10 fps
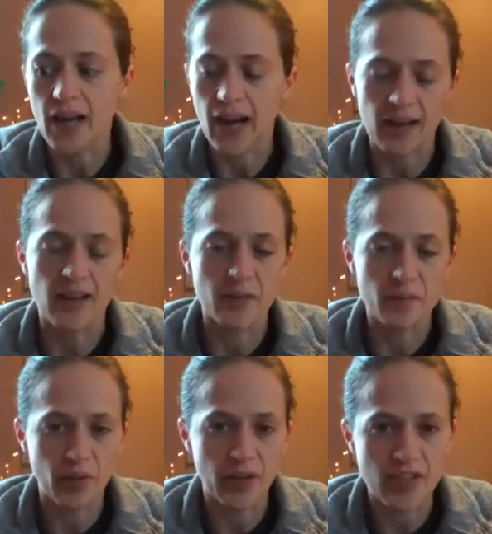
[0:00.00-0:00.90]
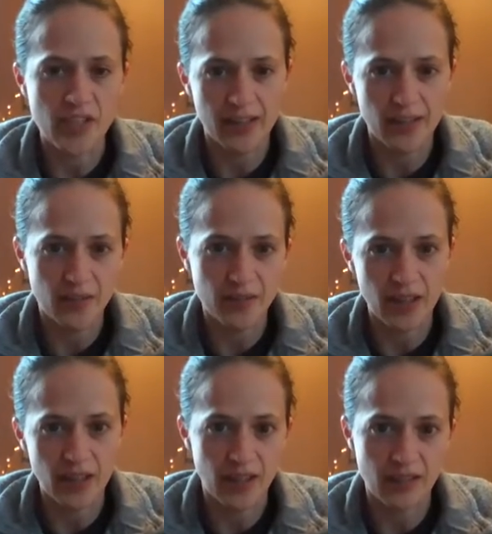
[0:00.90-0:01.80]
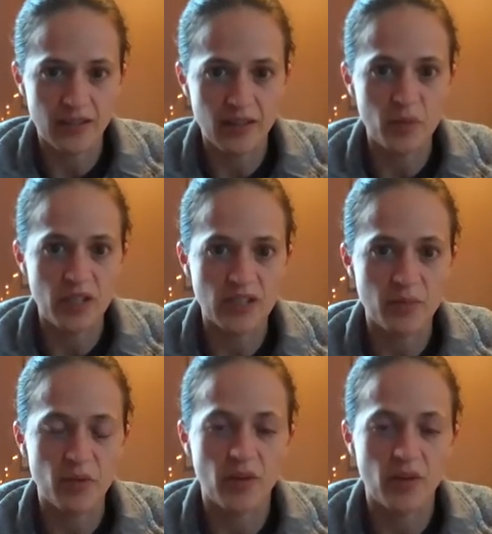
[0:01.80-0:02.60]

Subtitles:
I had a better chance of getting into the PT